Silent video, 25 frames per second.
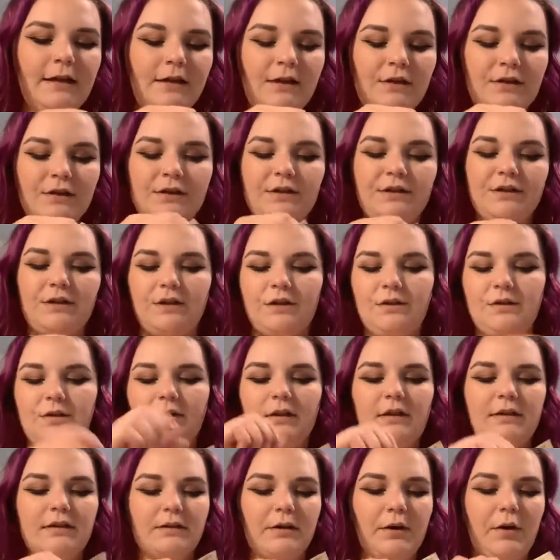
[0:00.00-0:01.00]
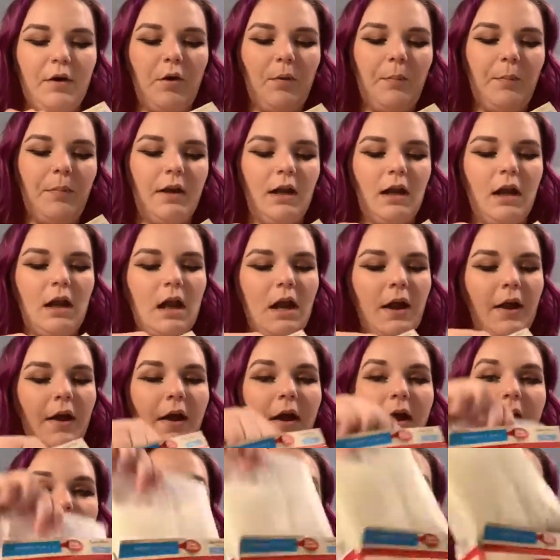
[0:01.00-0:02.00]
So open
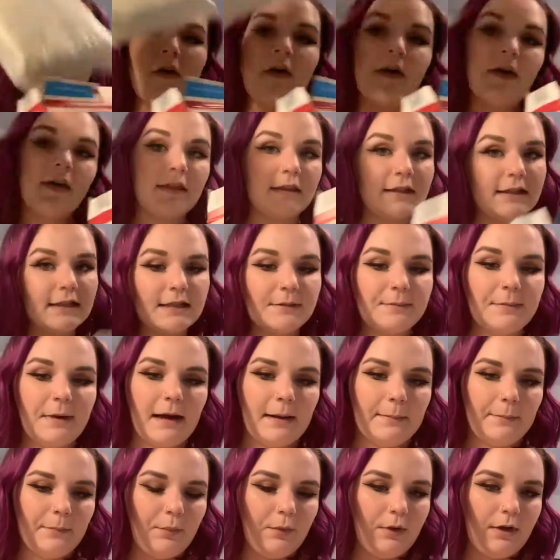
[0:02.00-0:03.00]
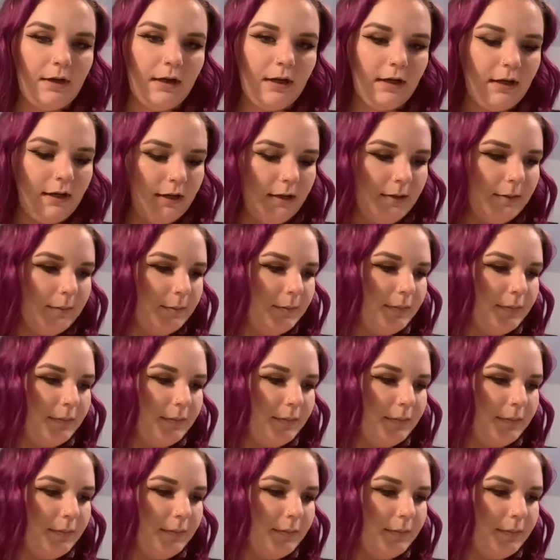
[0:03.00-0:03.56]
this bad boy up.